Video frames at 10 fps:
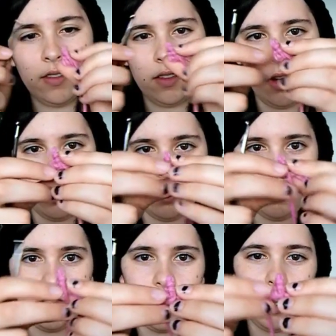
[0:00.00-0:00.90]
so we're
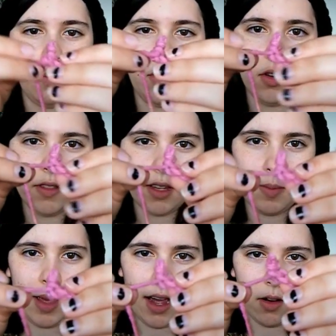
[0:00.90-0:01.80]
just gonna pull
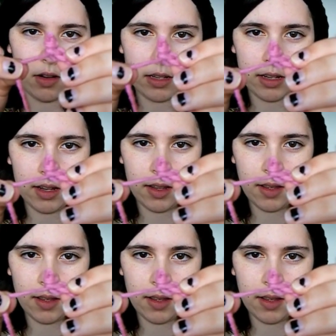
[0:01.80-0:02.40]
some out.